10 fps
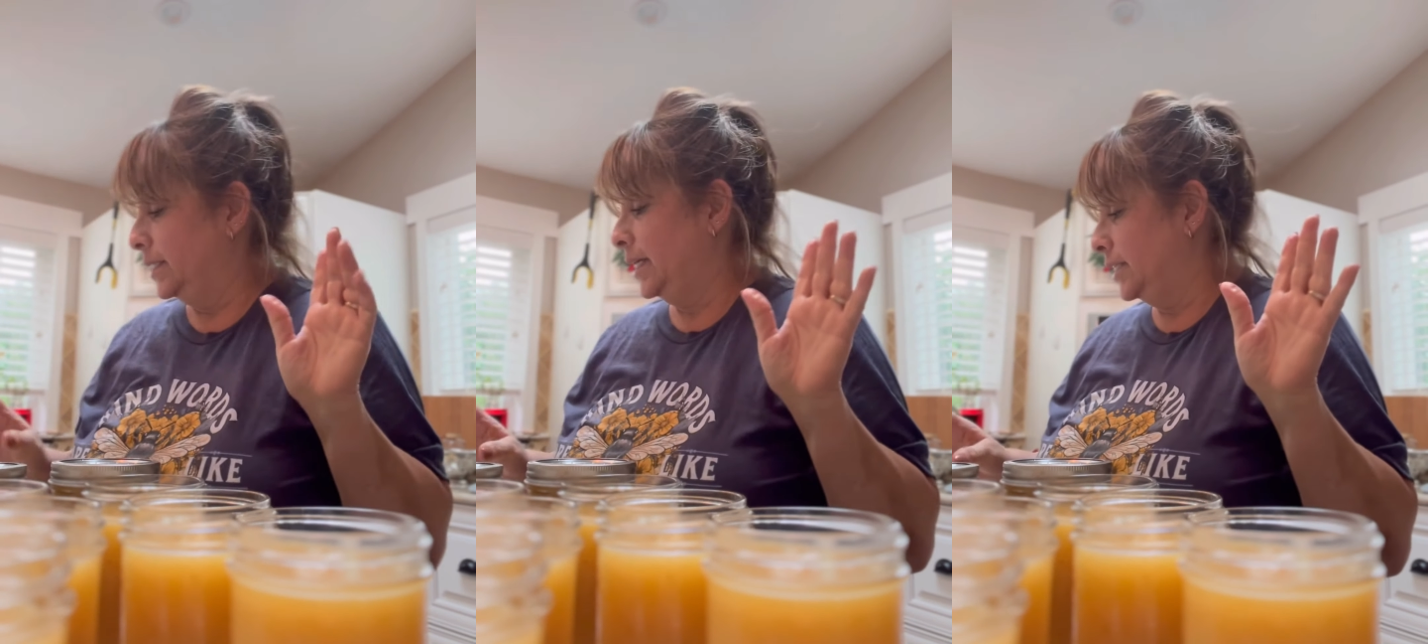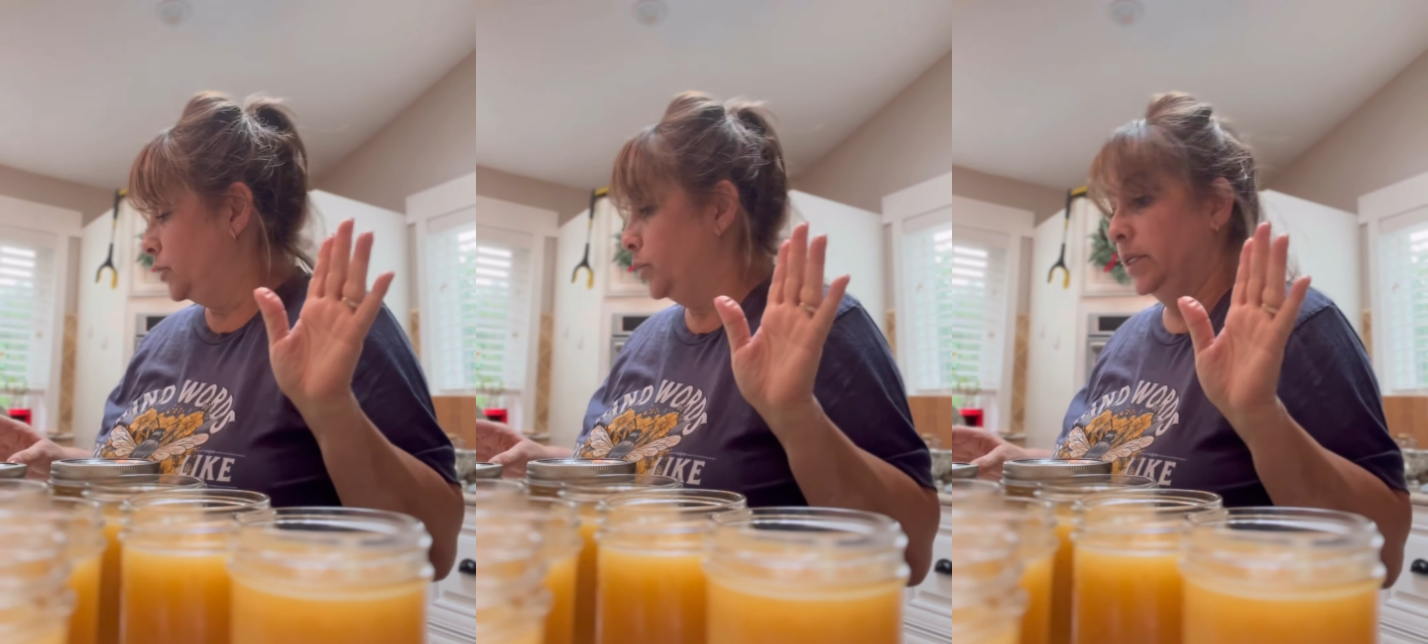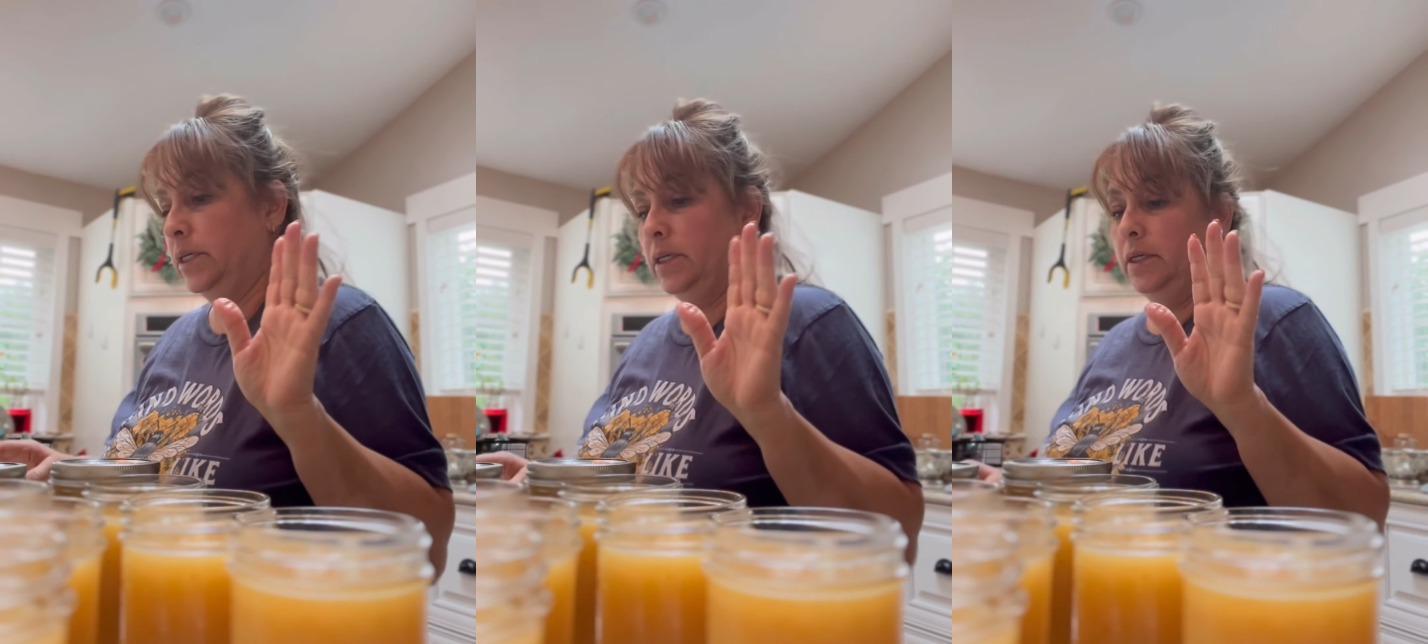Tastes really
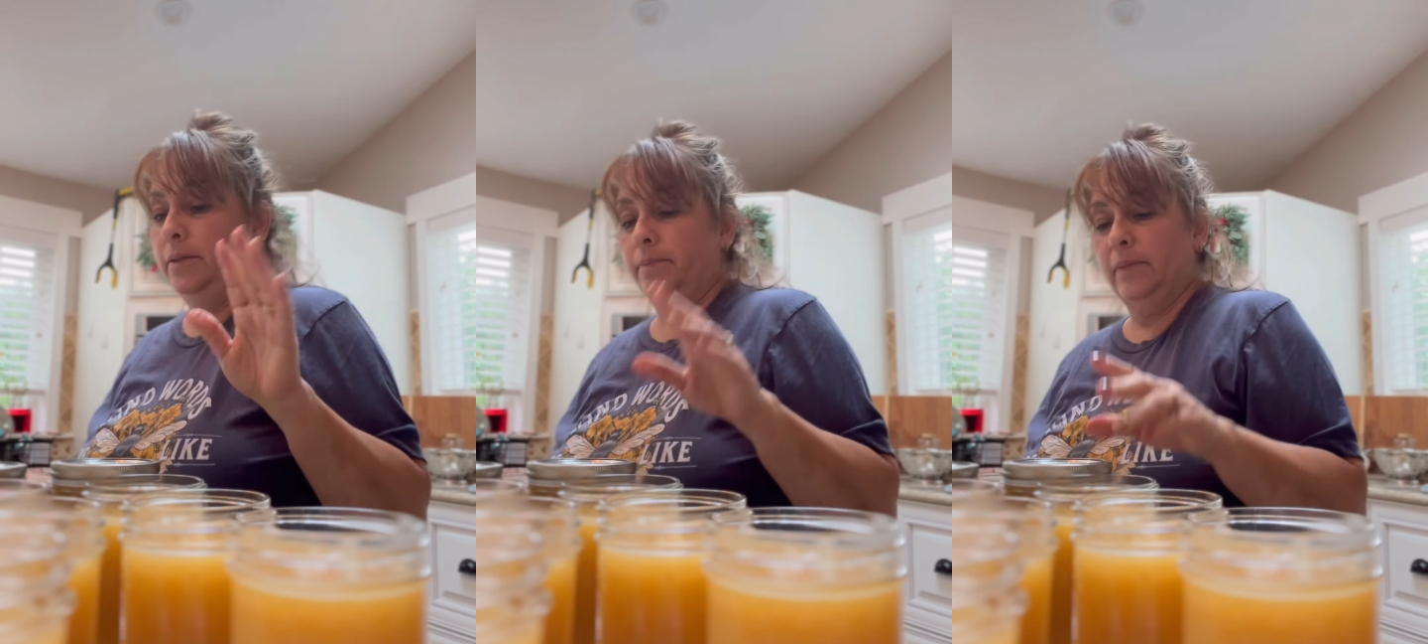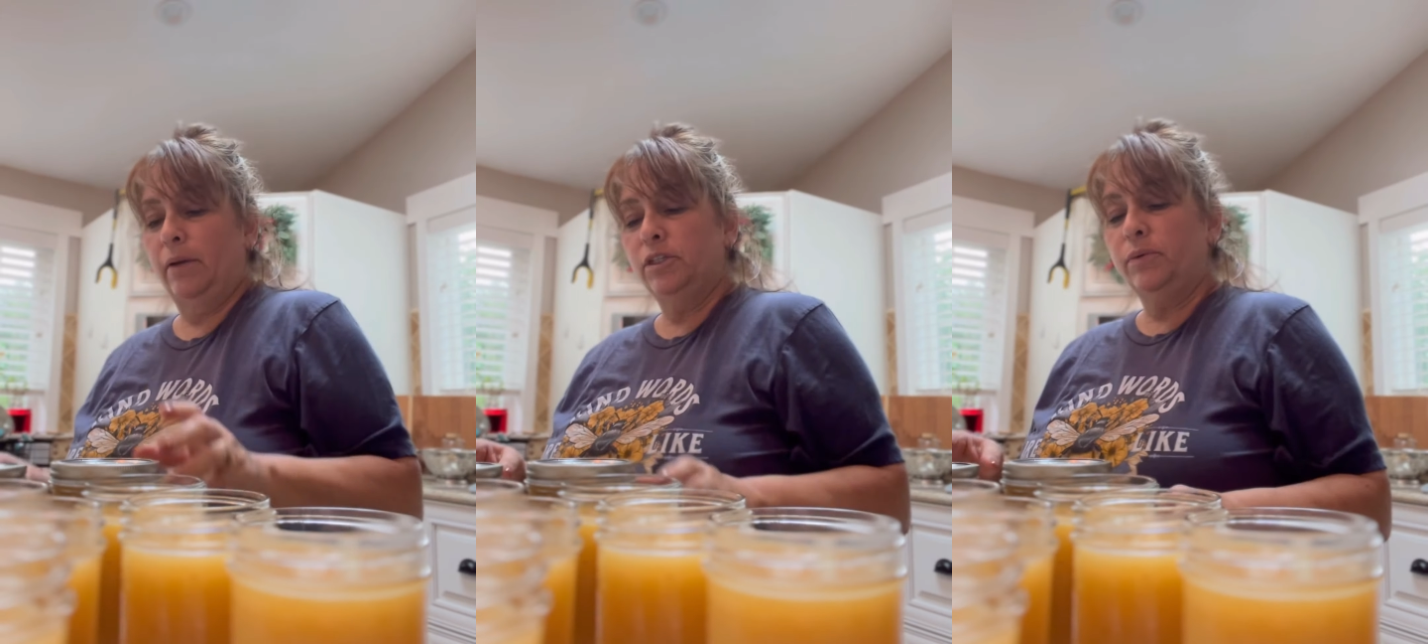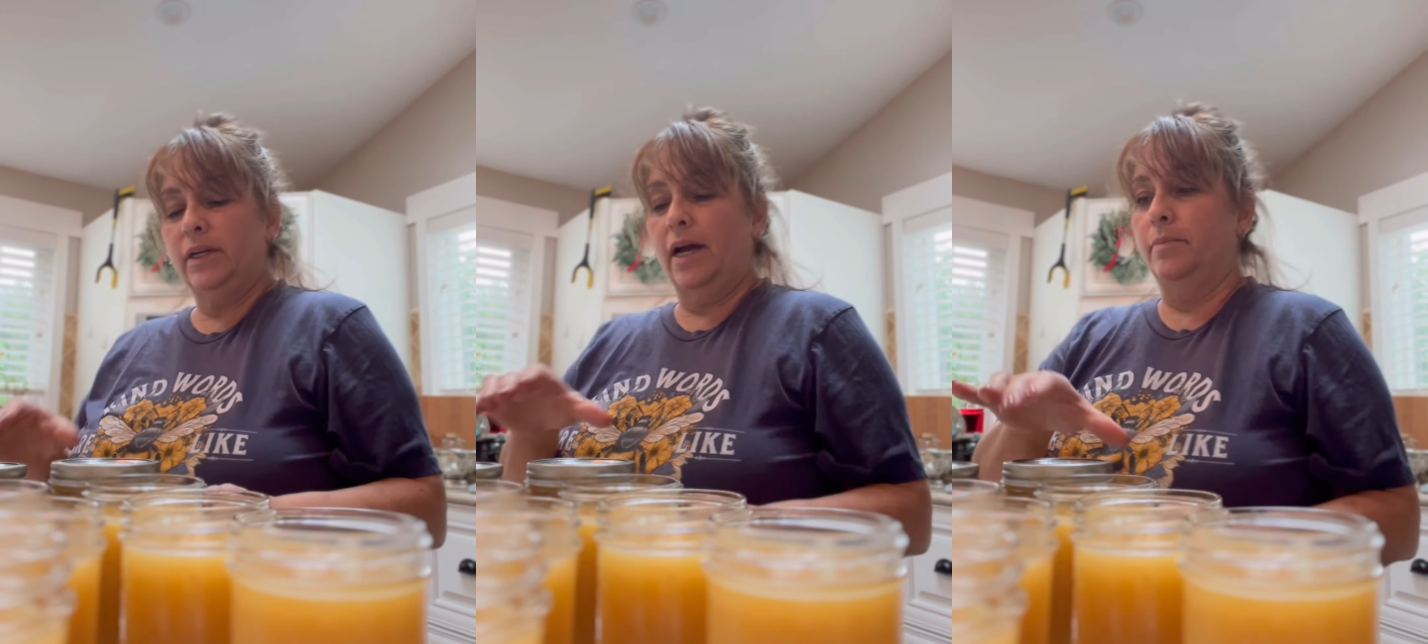good. I wish I would
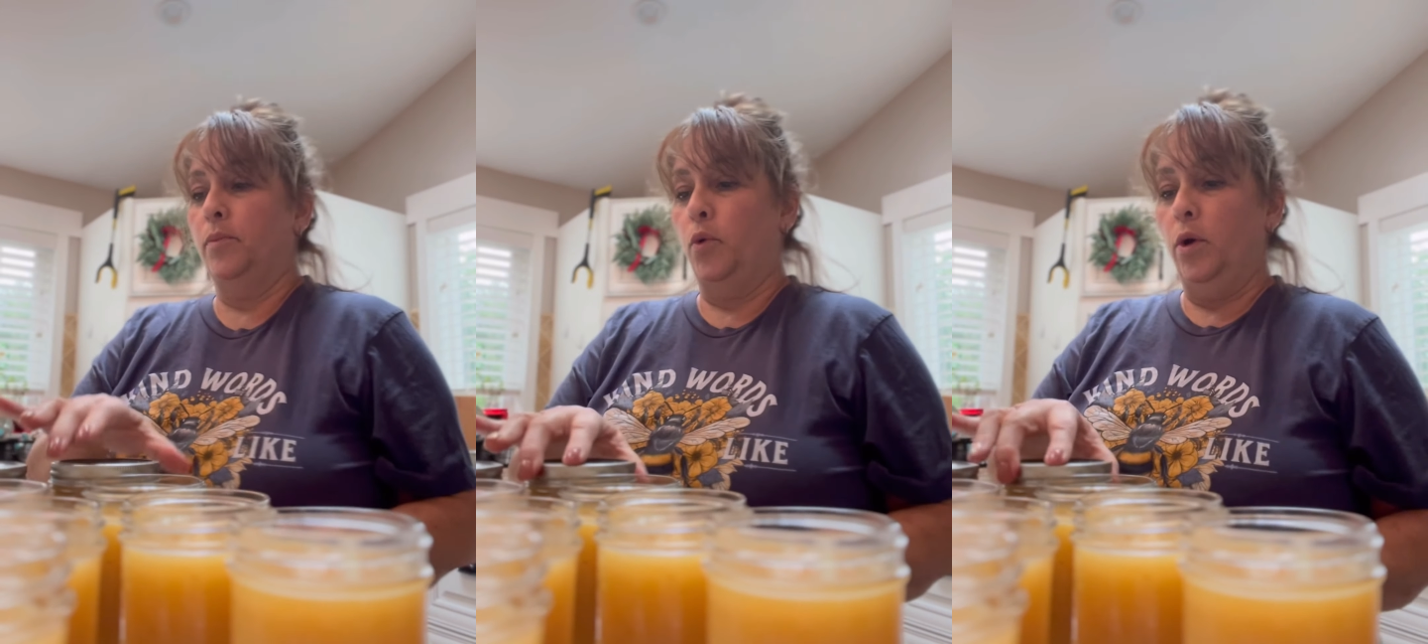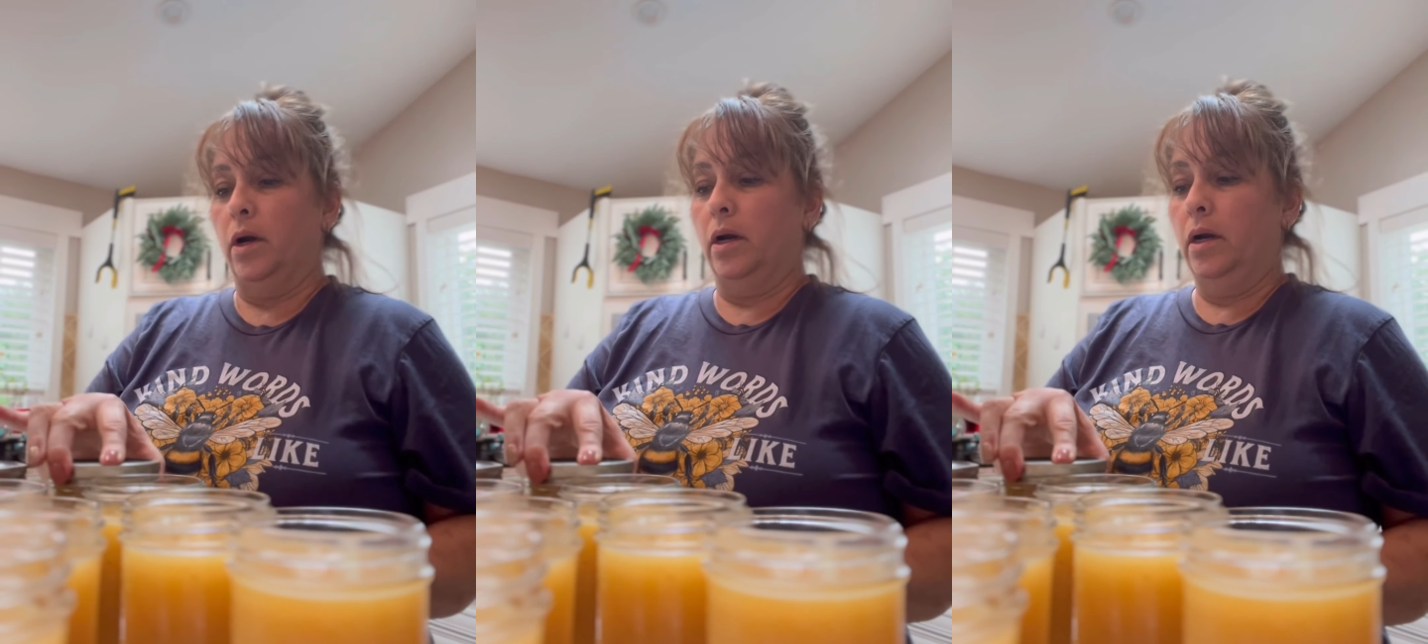have gotten more.